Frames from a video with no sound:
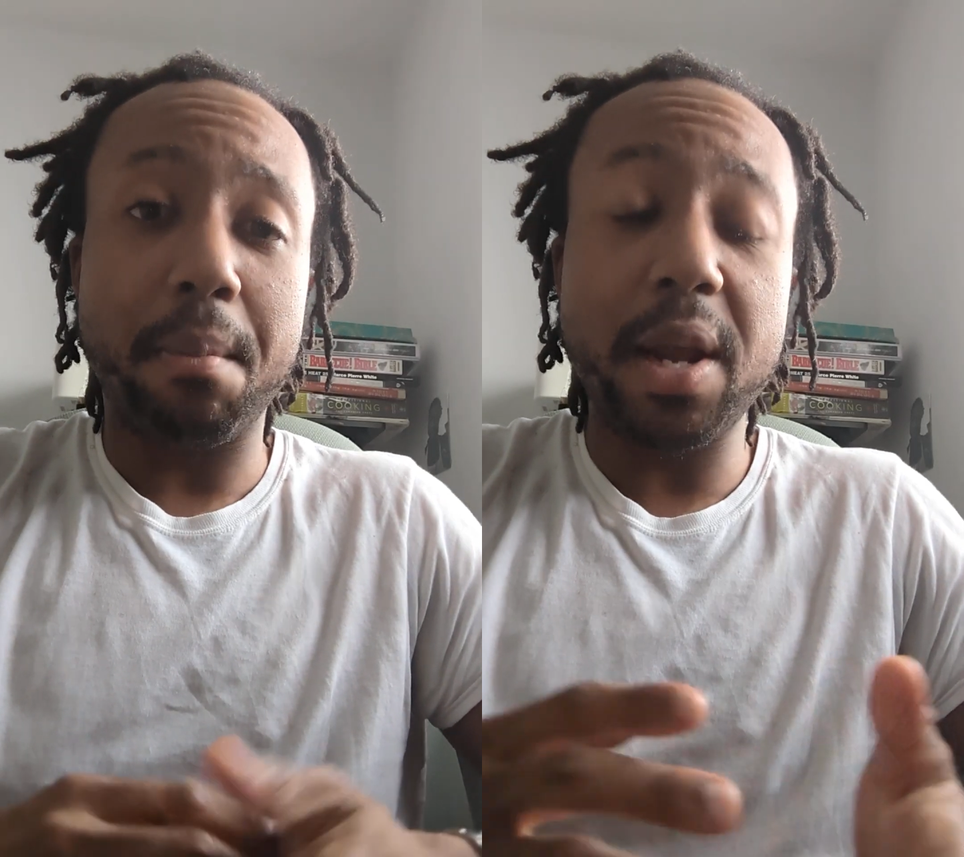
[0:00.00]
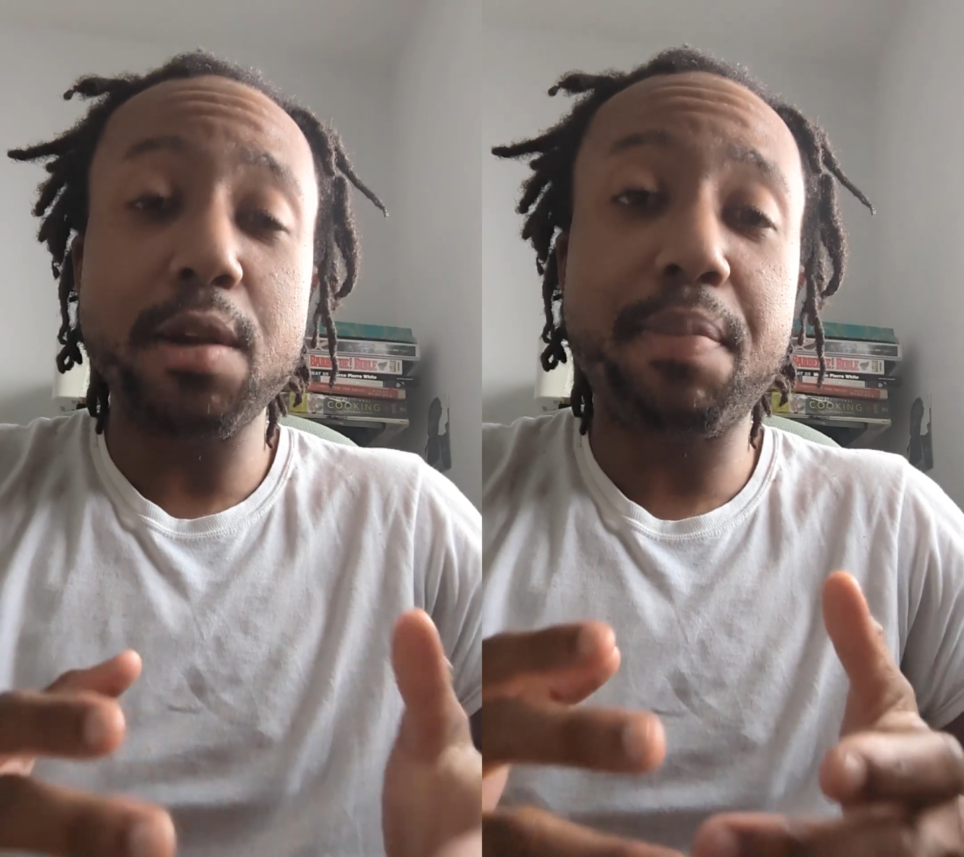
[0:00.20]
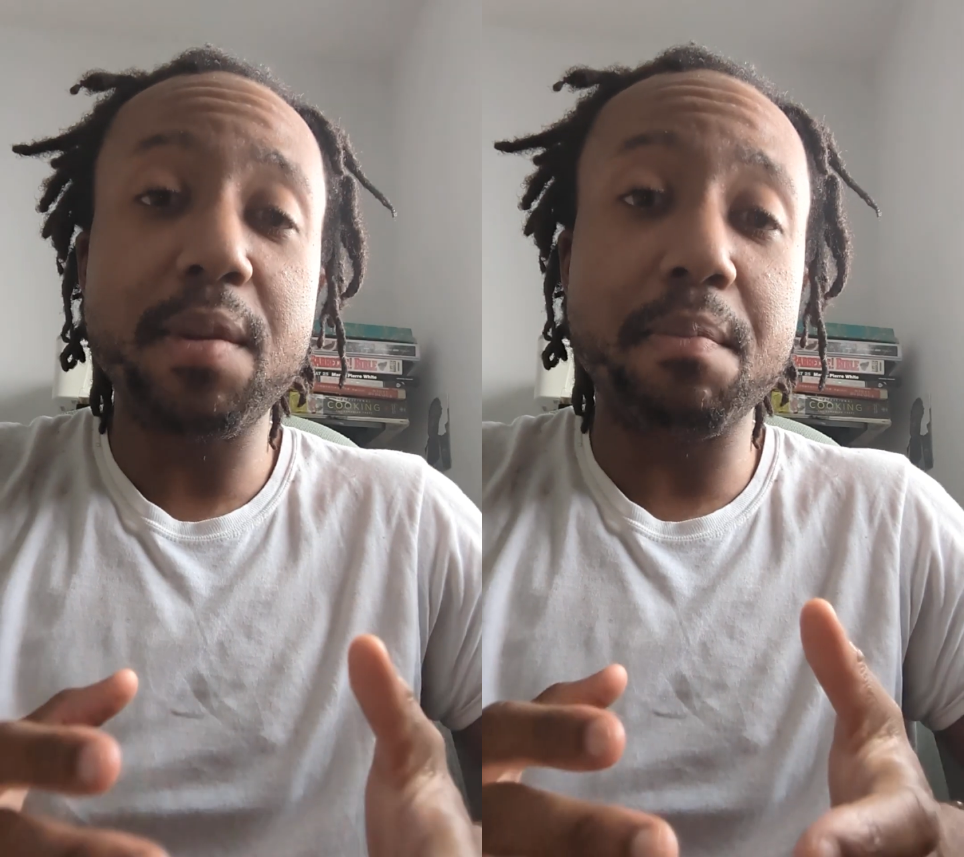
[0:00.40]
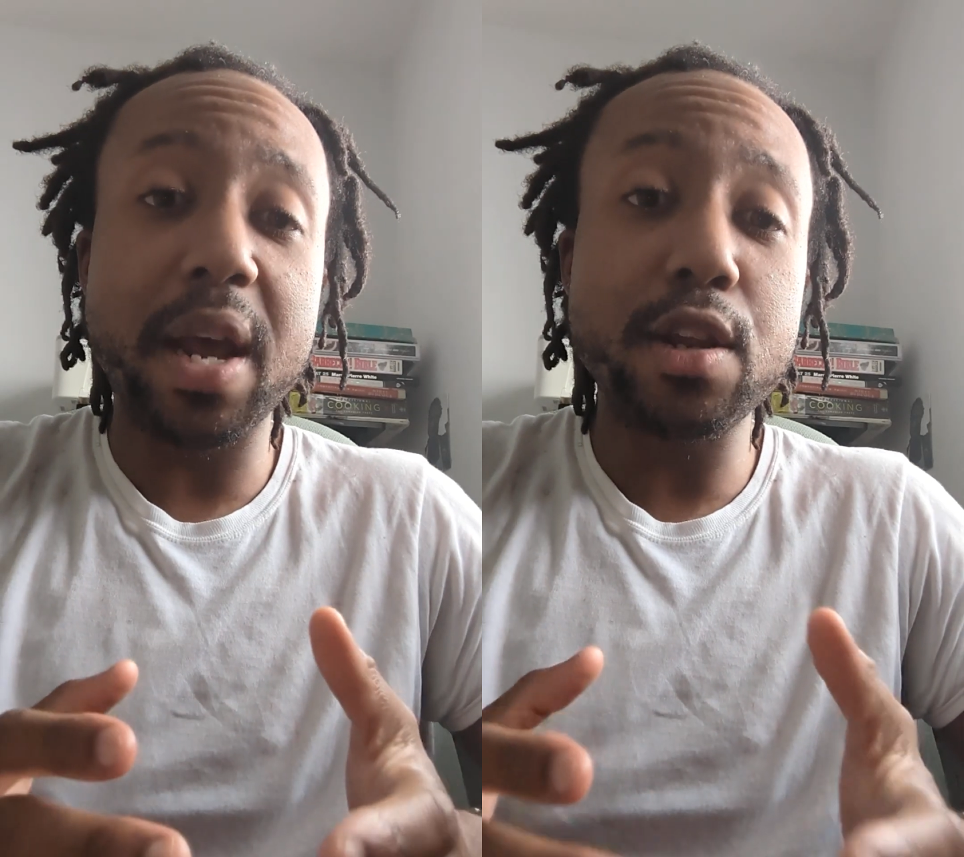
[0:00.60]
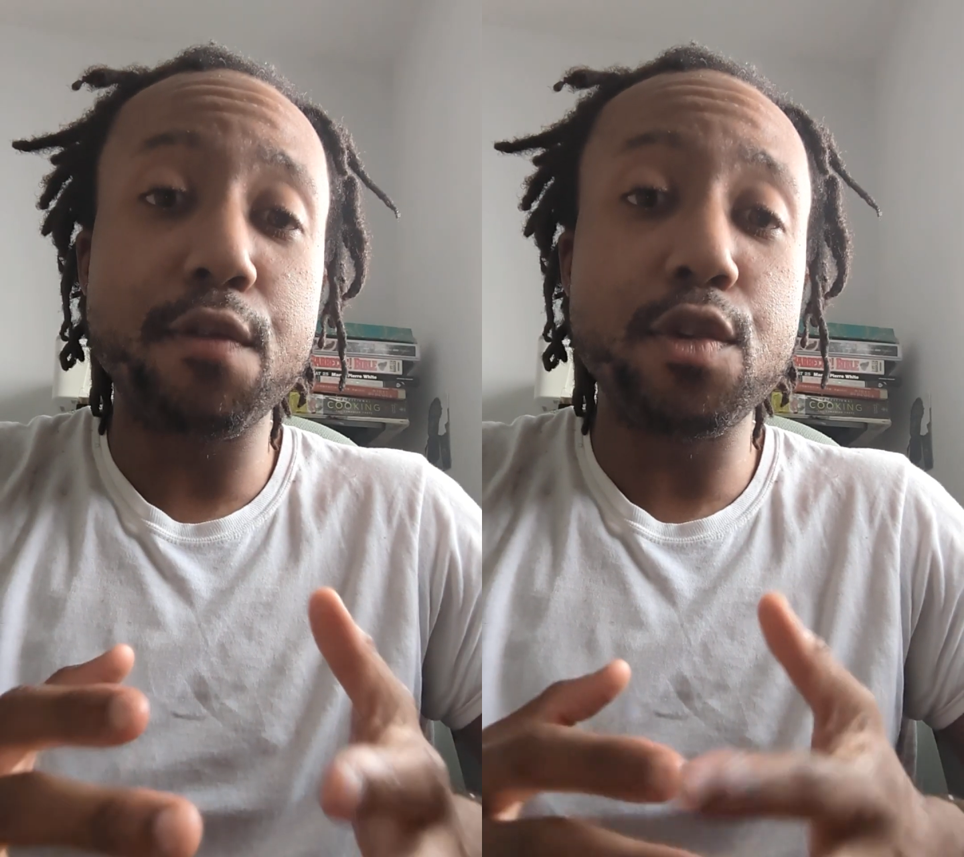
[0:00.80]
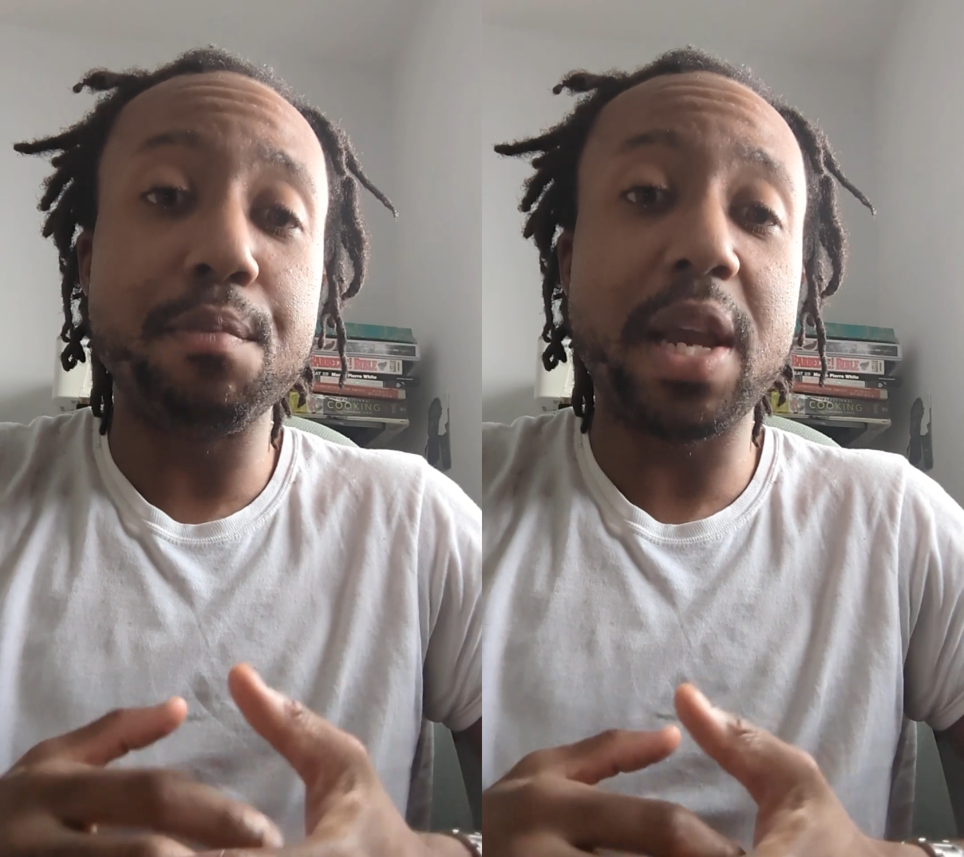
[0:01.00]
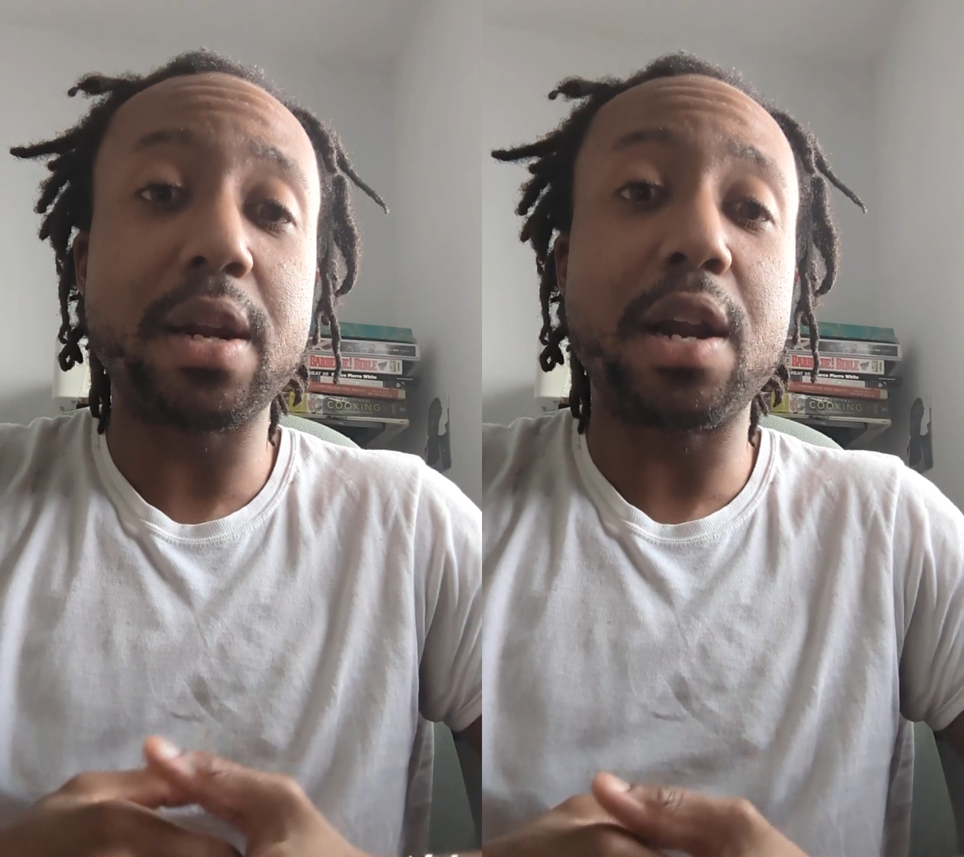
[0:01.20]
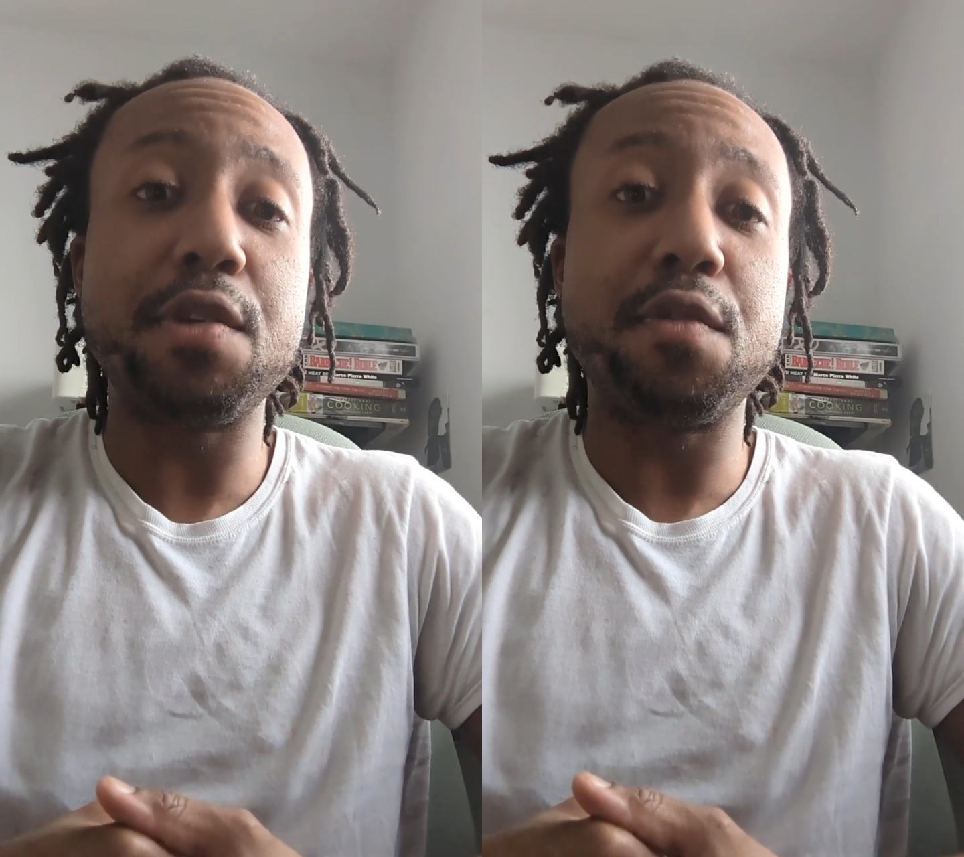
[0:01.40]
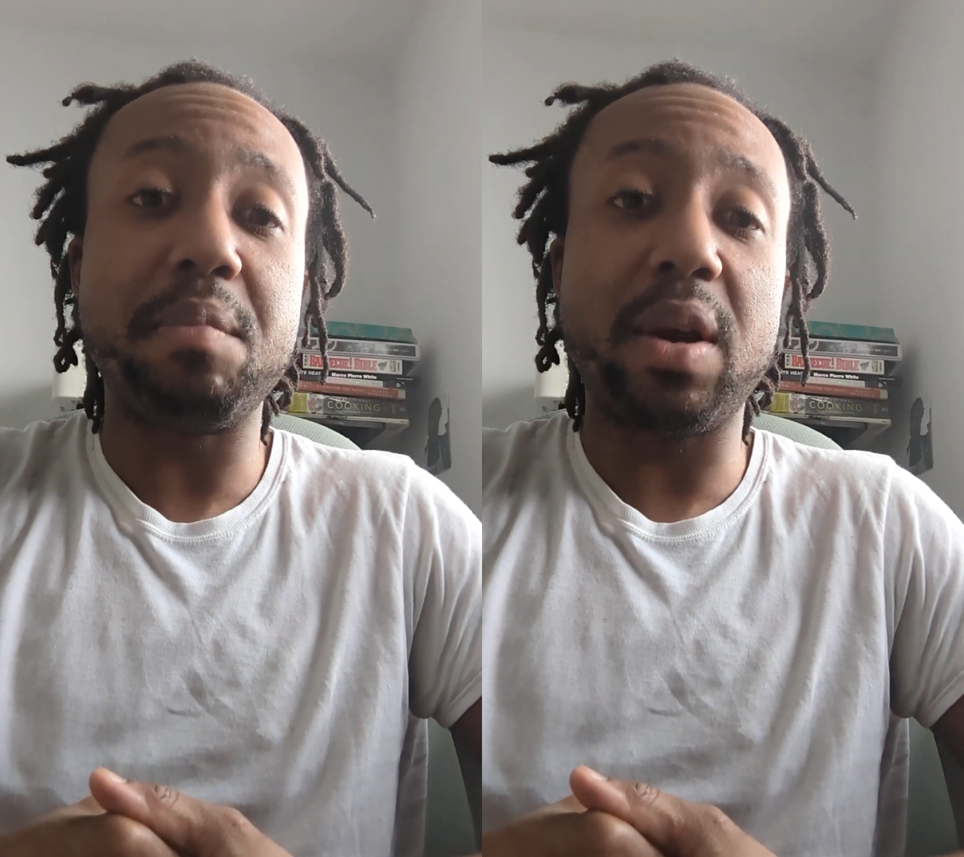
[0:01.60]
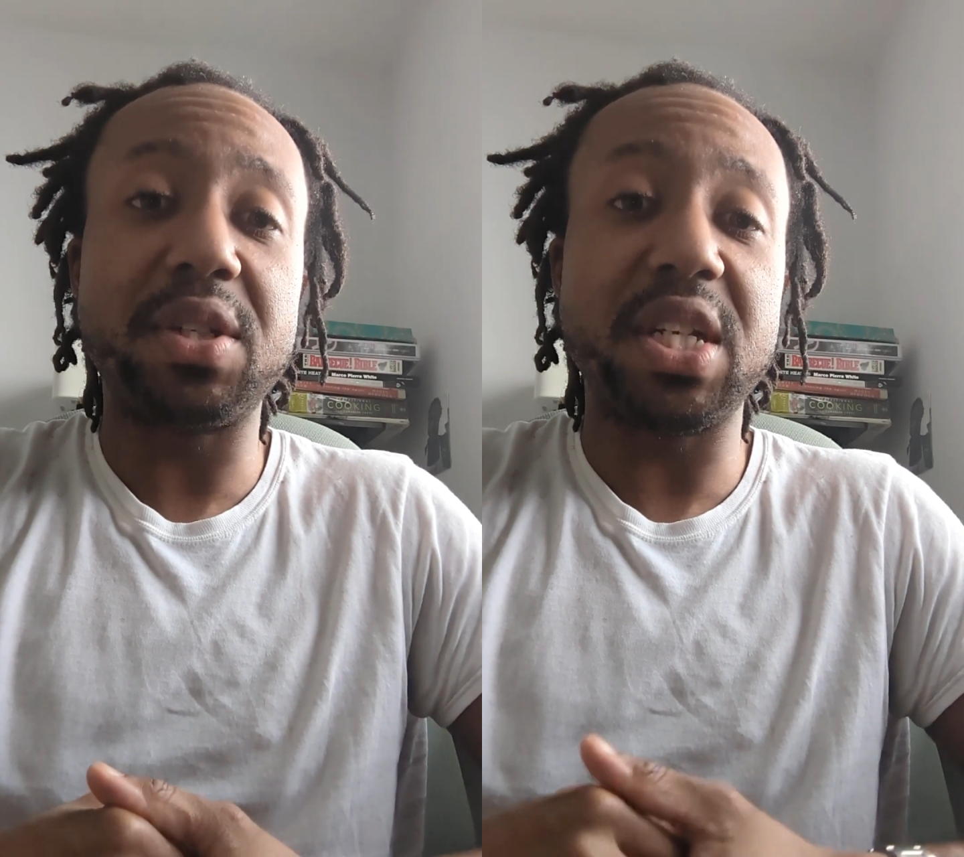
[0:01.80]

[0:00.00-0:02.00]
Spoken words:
Many of you may not even be able